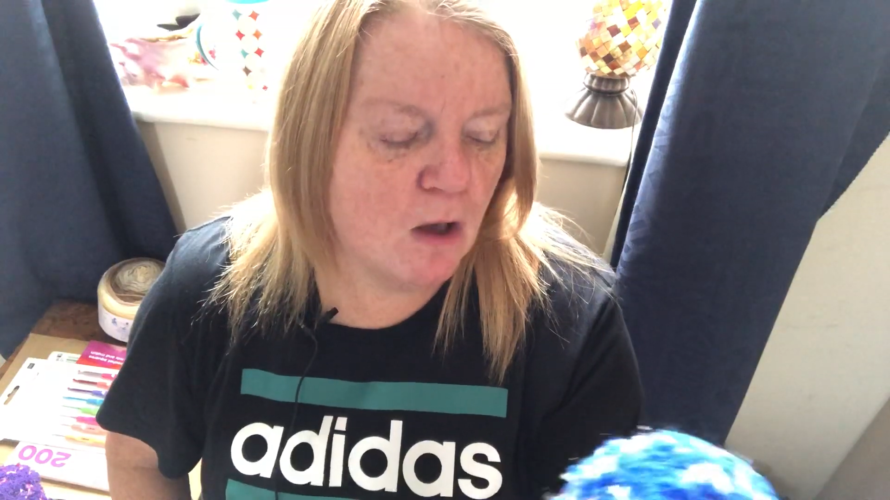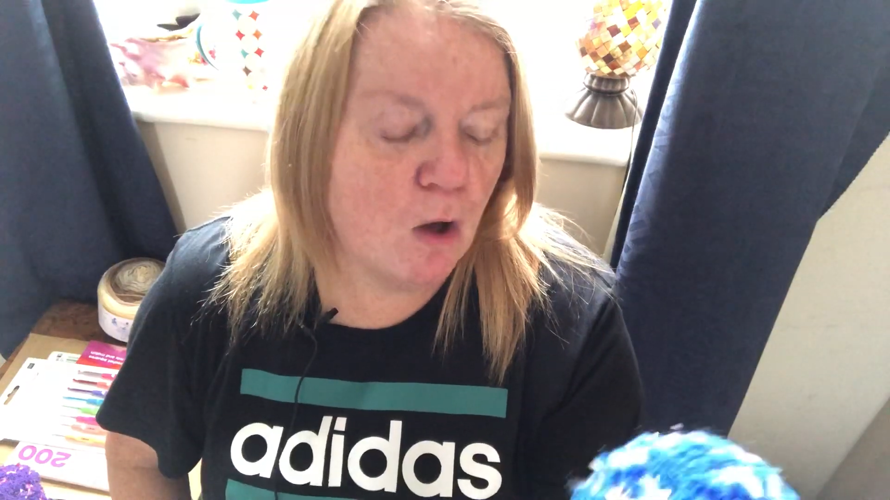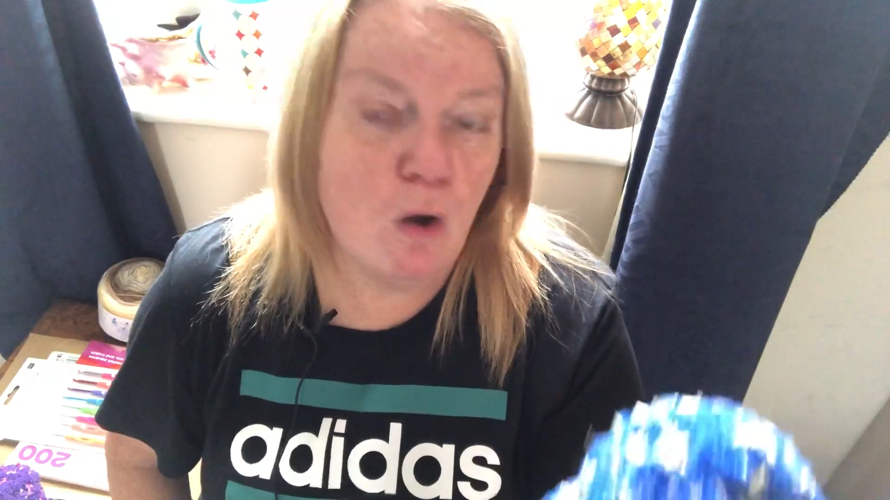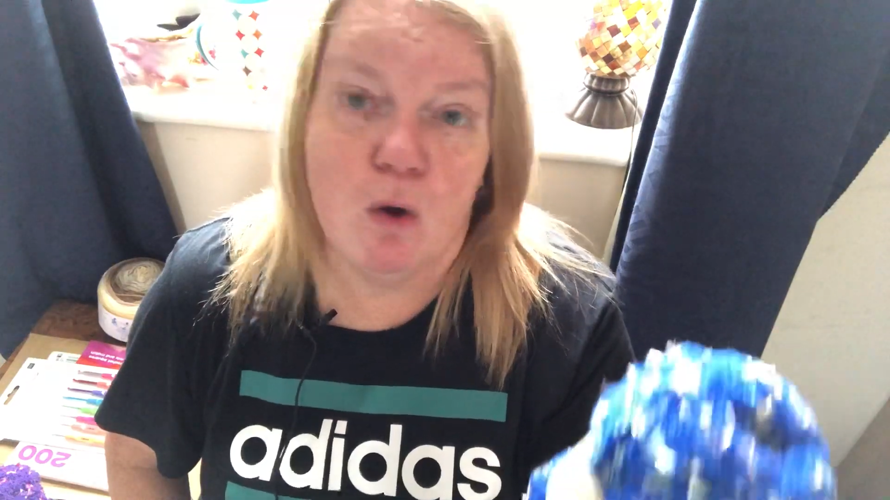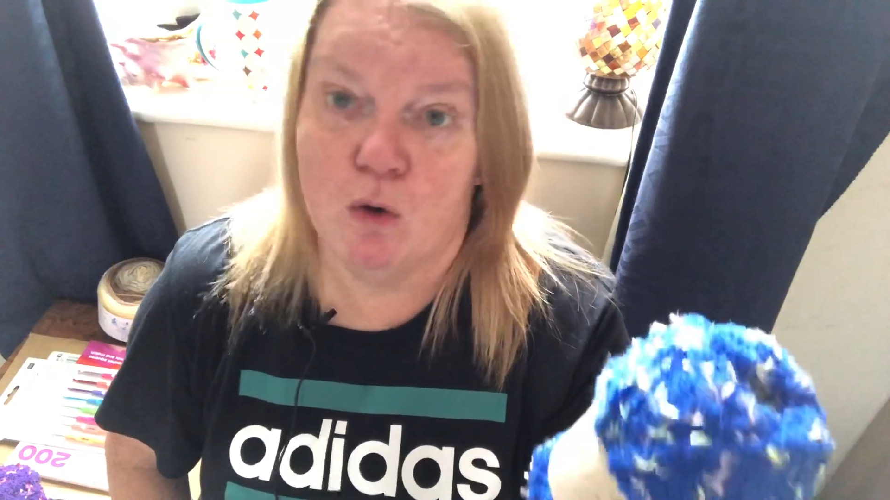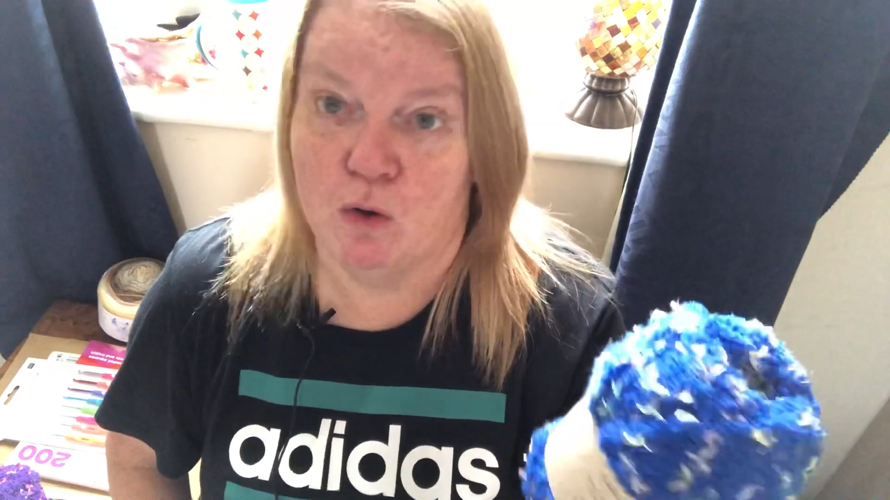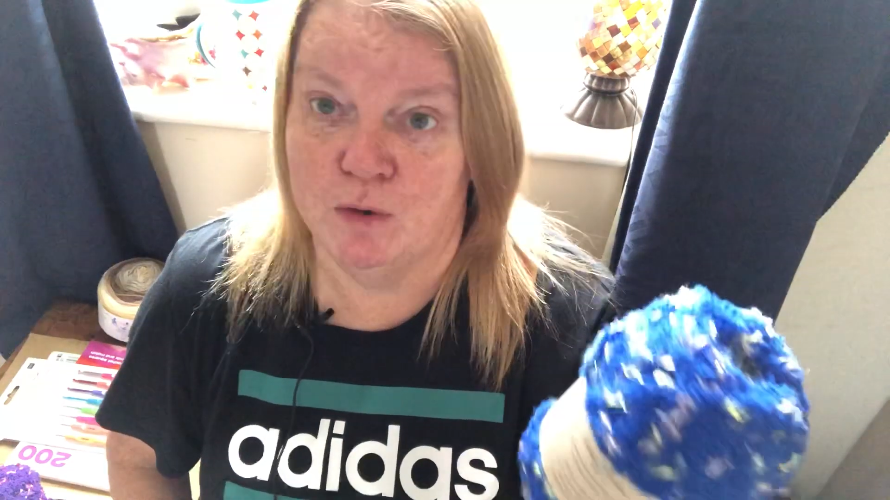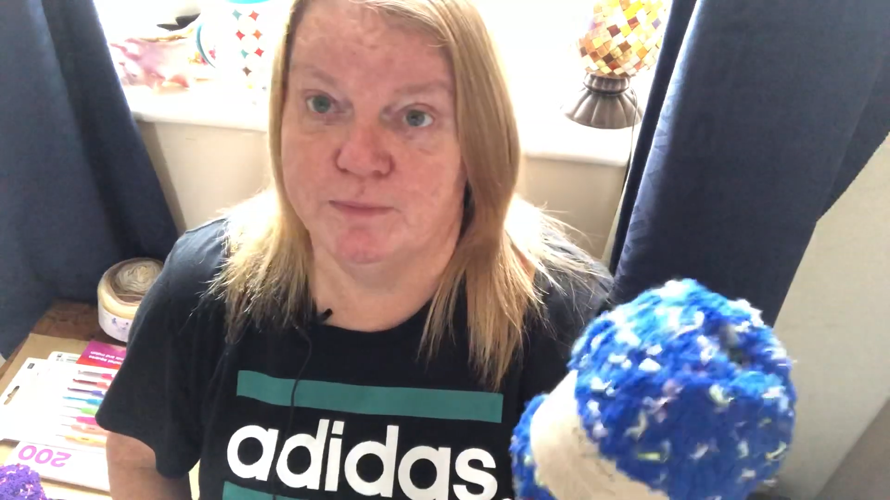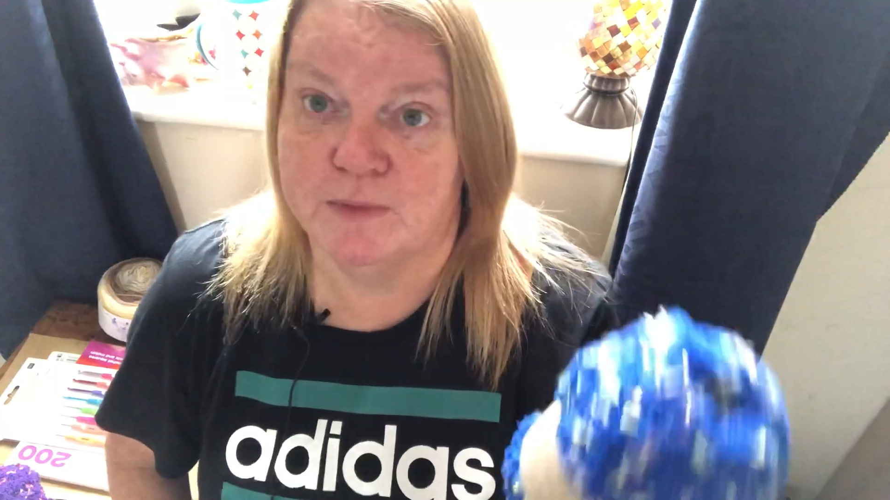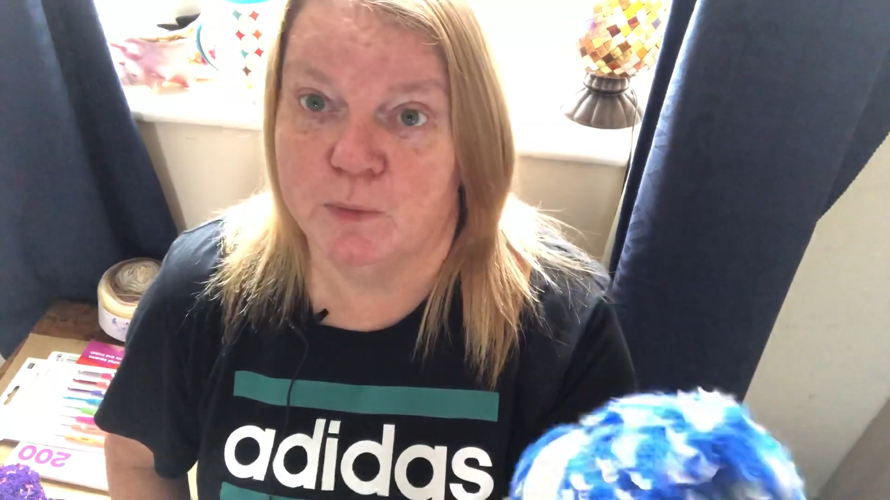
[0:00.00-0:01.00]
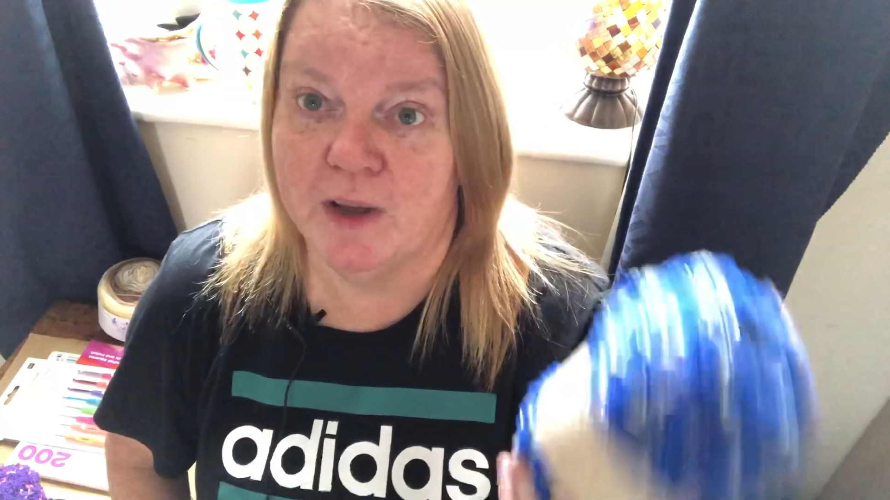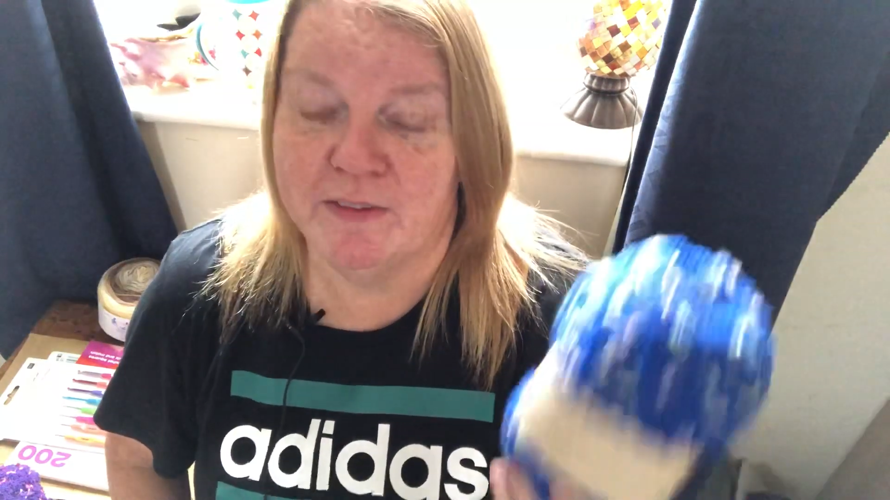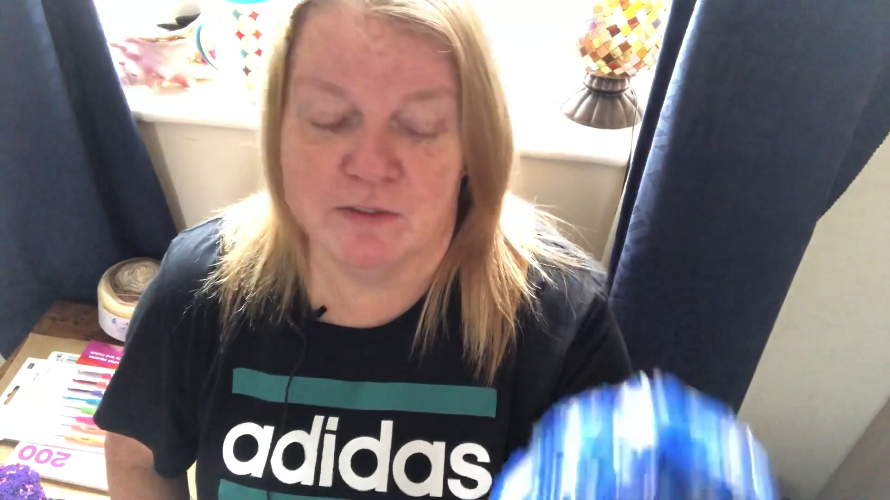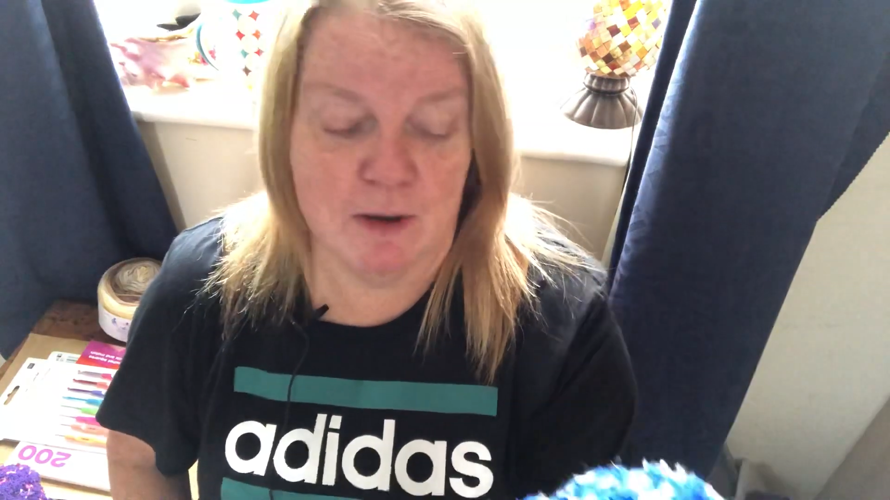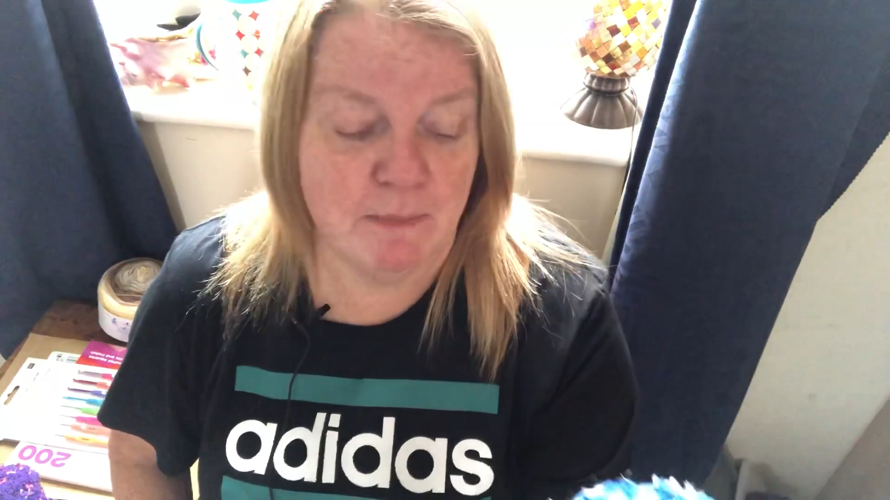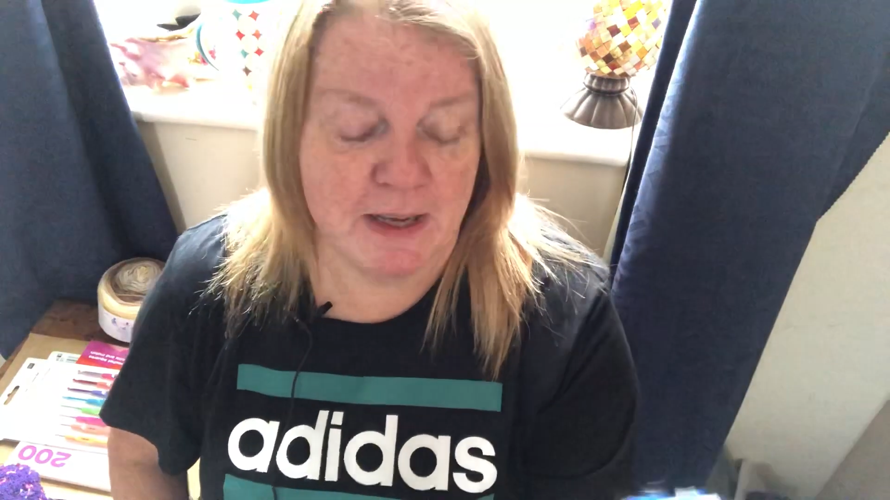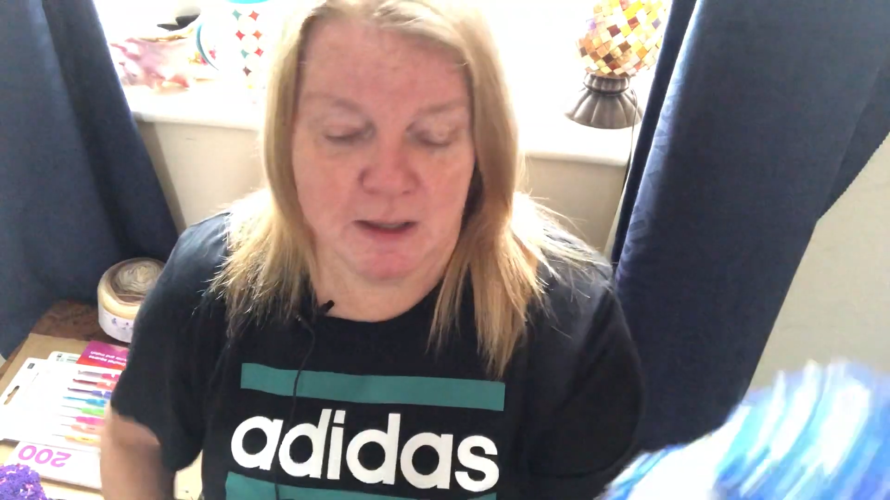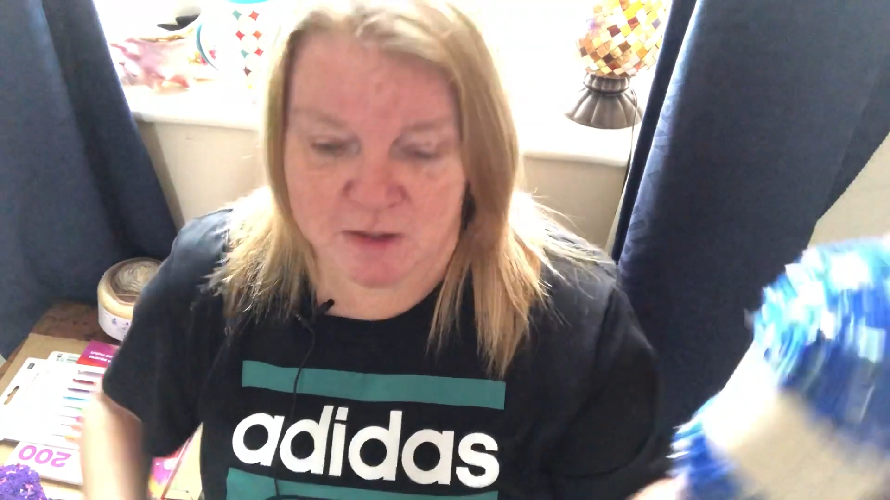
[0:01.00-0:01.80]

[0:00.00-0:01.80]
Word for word: Or whatever I make,